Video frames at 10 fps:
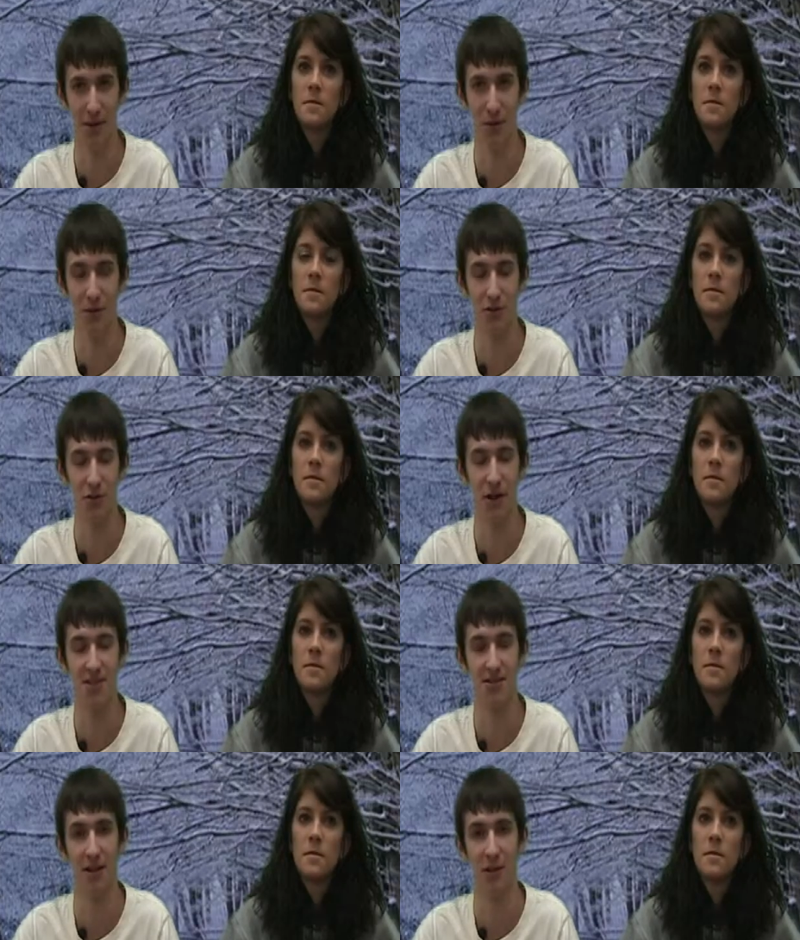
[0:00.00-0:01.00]
Speaker 1: for the
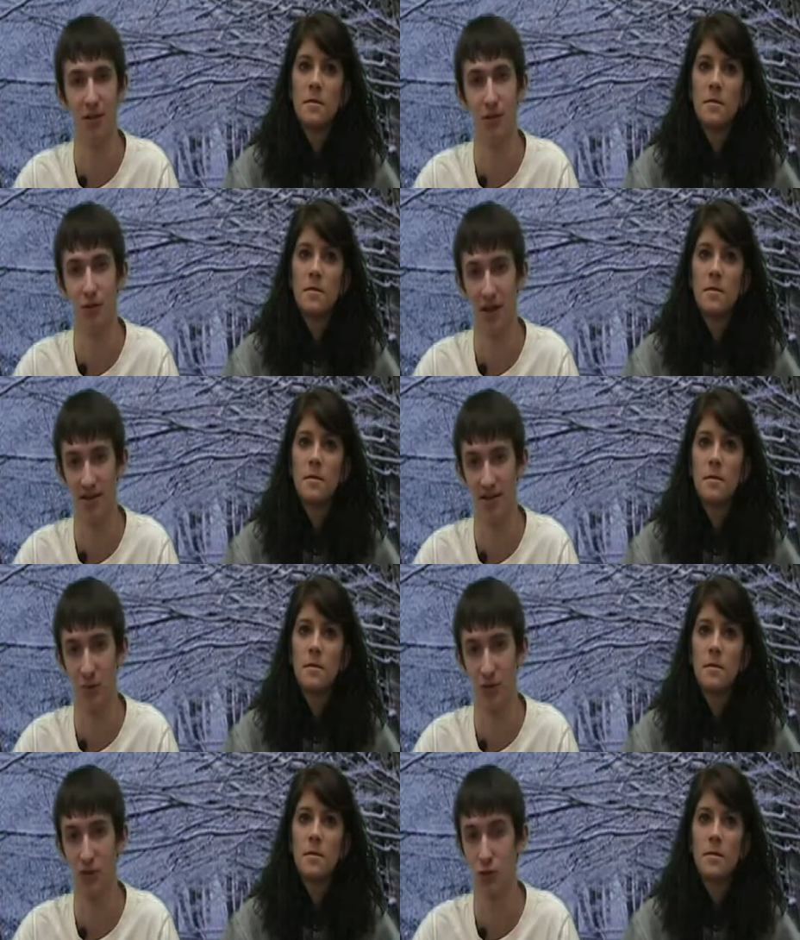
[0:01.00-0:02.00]

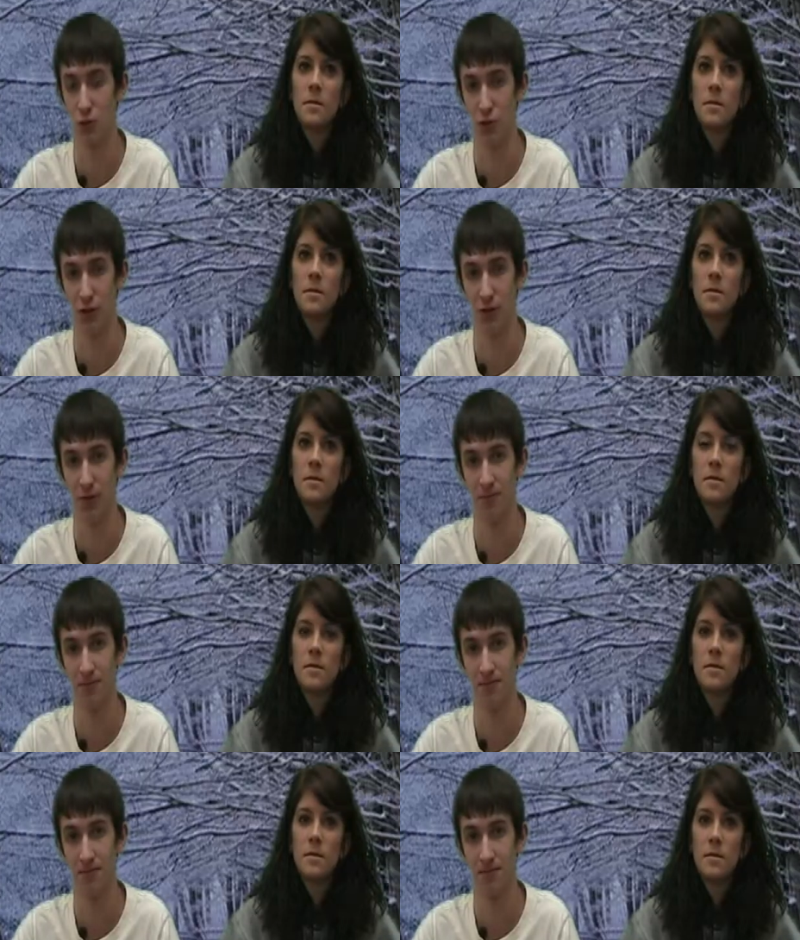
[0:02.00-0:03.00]
2011-2012 school year.
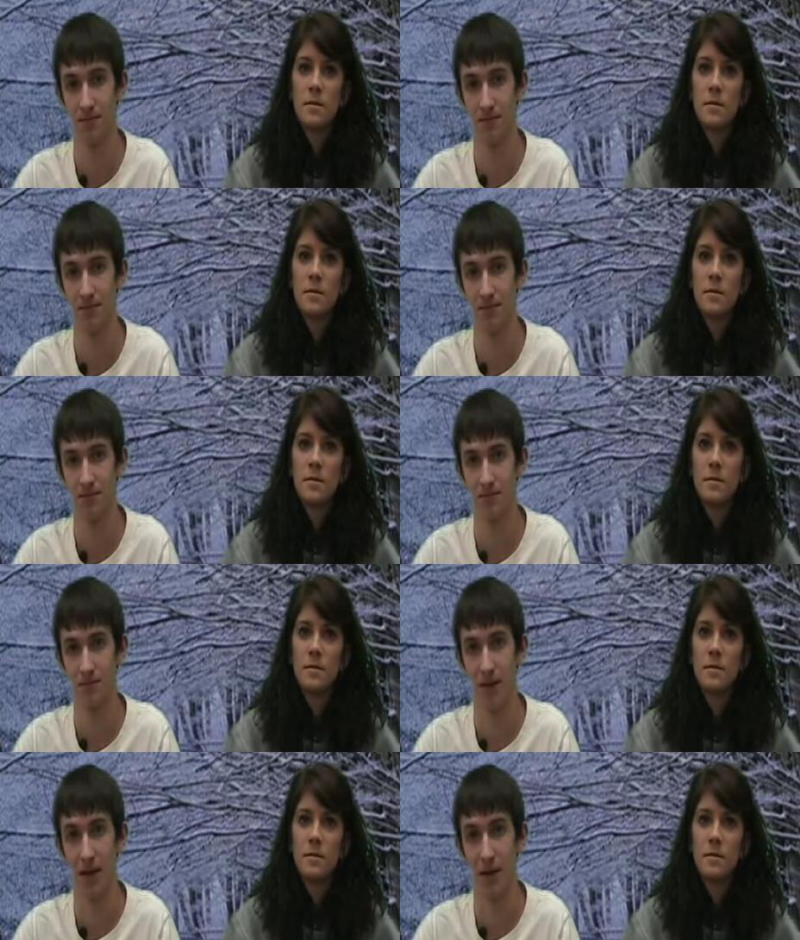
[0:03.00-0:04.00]

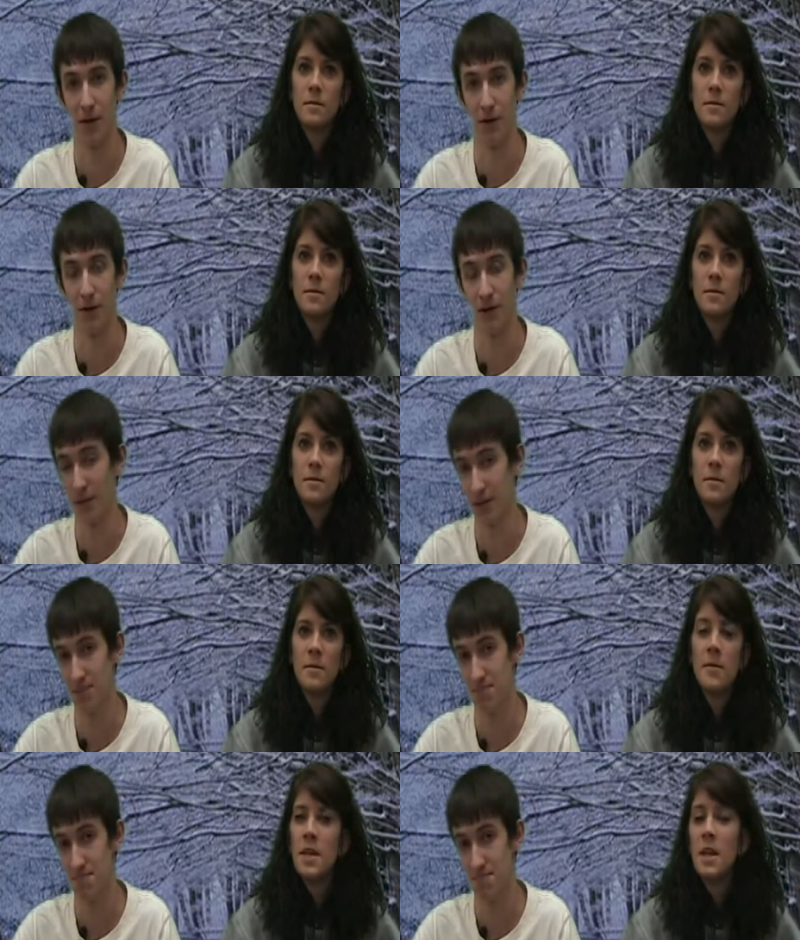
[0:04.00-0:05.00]
I'm Eric
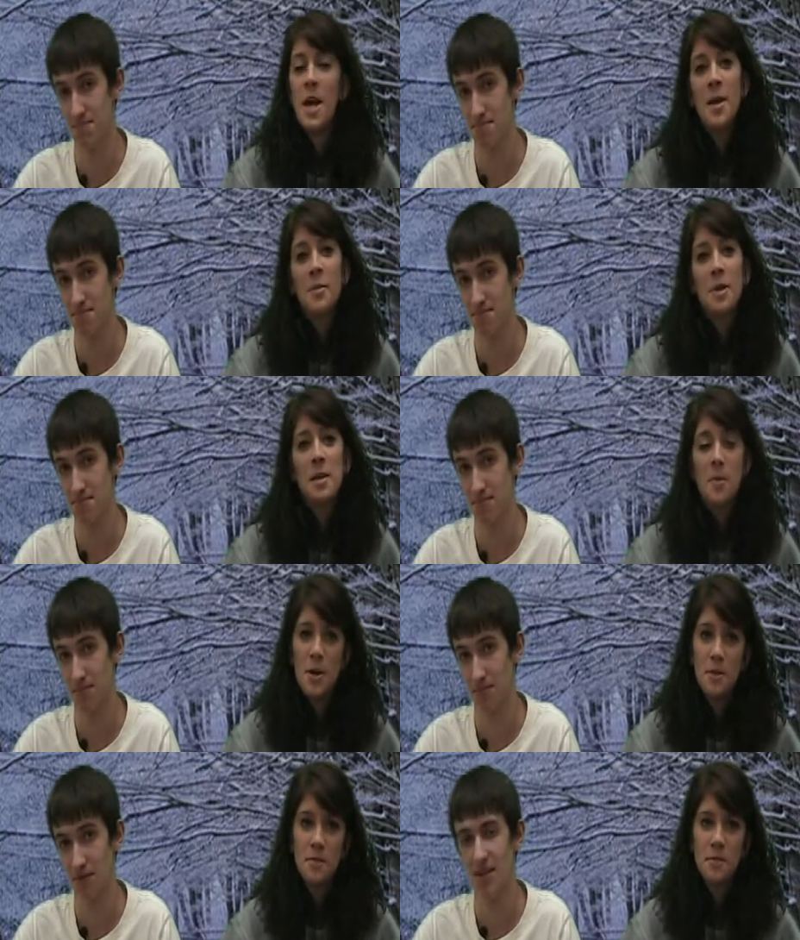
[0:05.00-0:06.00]
Kleiman.
Speaker 2: And I'm Brittany
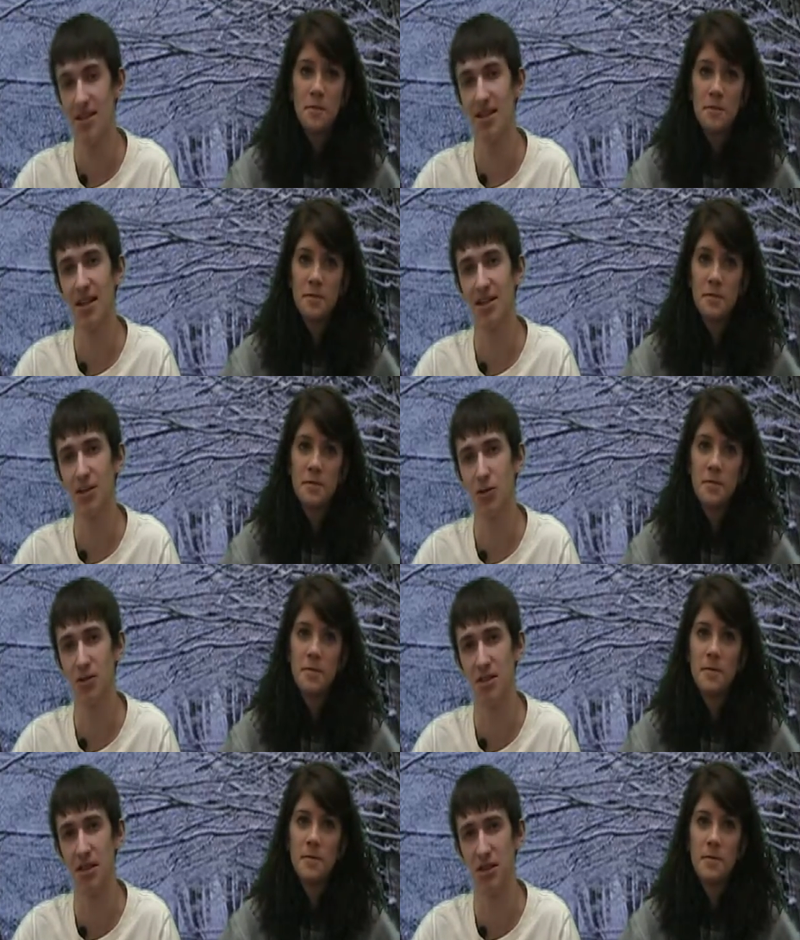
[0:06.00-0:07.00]
Bone.
Speaker 1: Today is
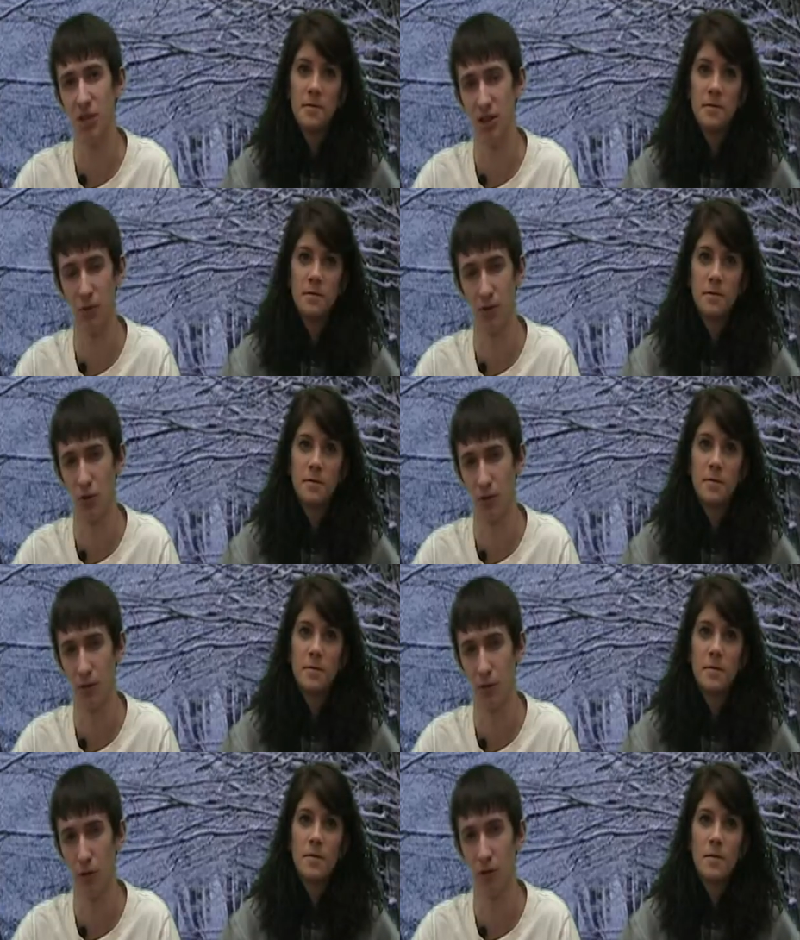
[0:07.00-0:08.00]
Tuesday, January
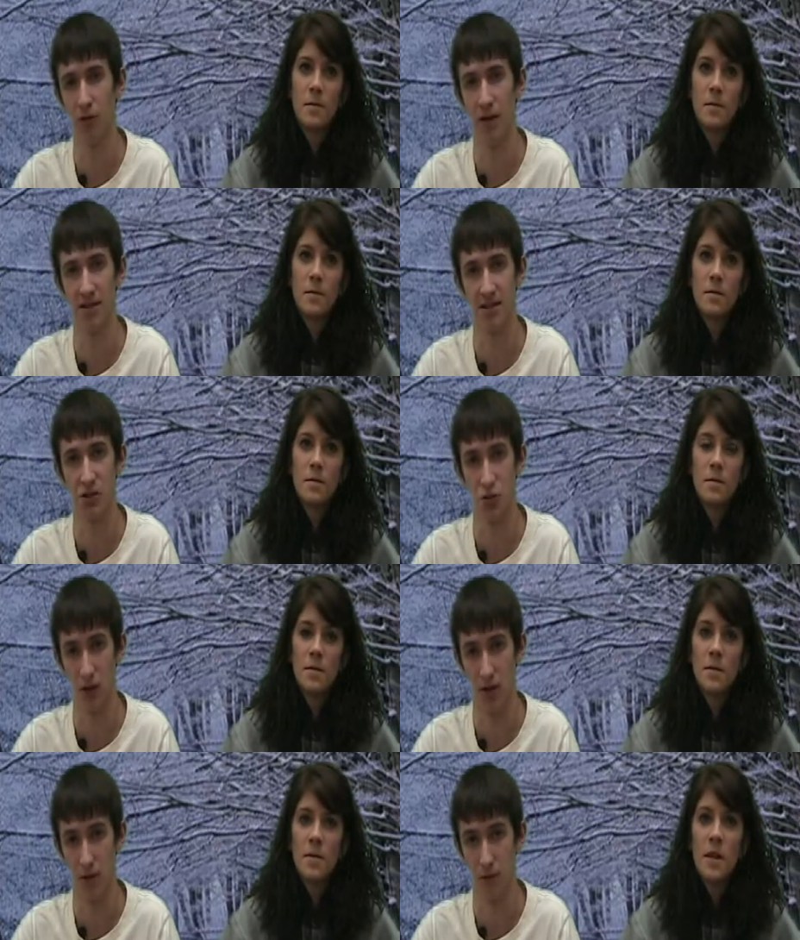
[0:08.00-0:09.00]
24th,
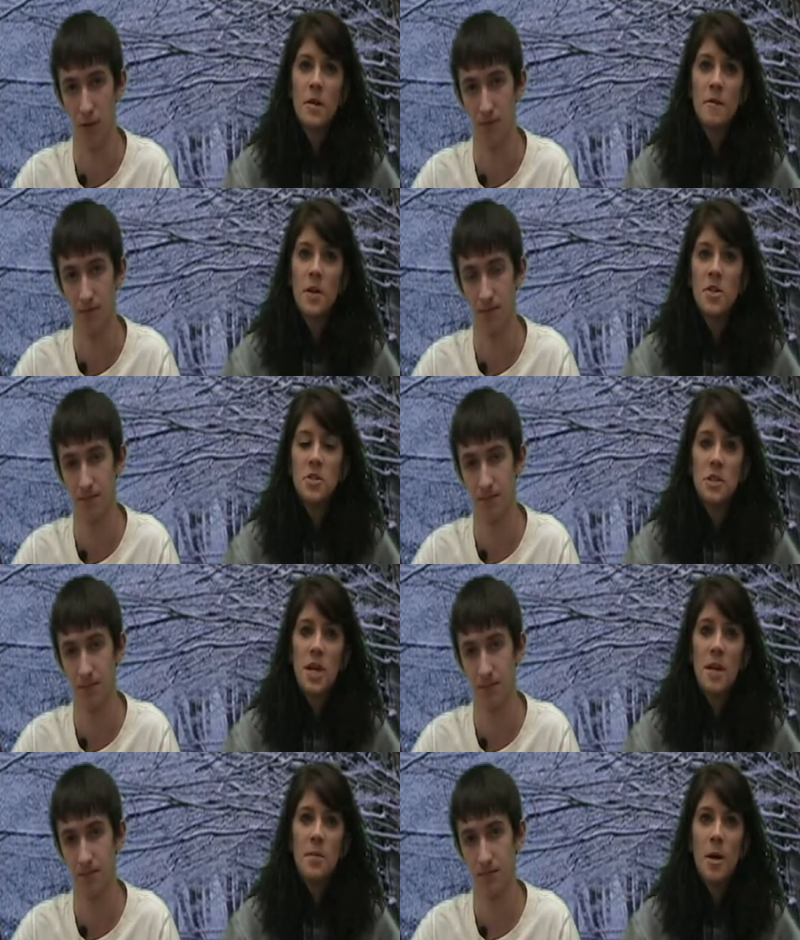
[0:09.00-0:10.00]
2012.
Speaker 2: For lunch today,